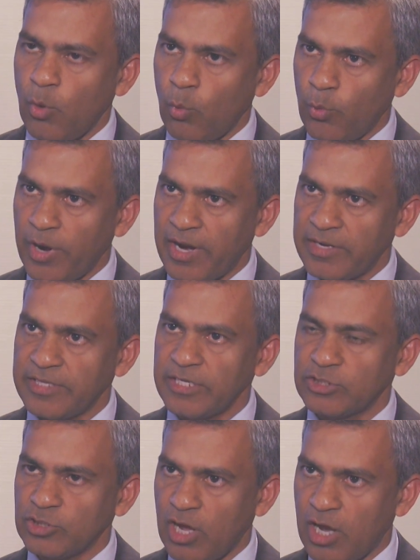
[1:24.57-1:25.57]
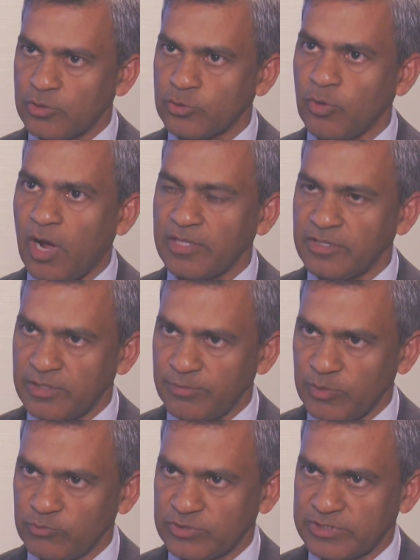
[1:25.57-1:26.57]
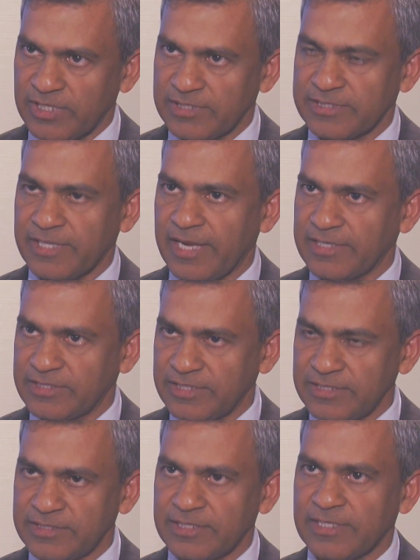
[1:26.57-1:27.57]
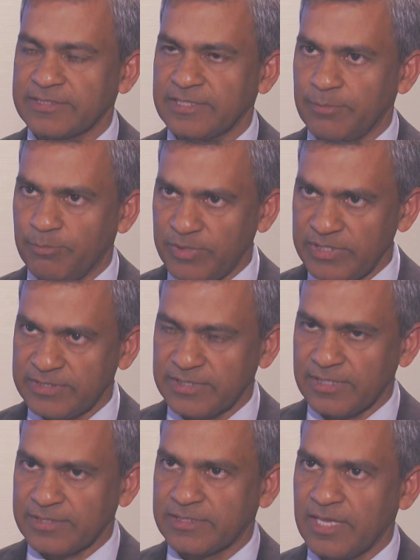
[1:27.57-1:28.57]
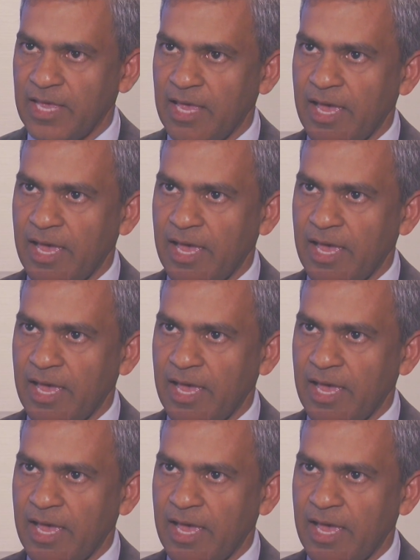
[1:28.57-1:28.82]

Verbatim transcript: where they talk to other immune cells like T cells and B cells,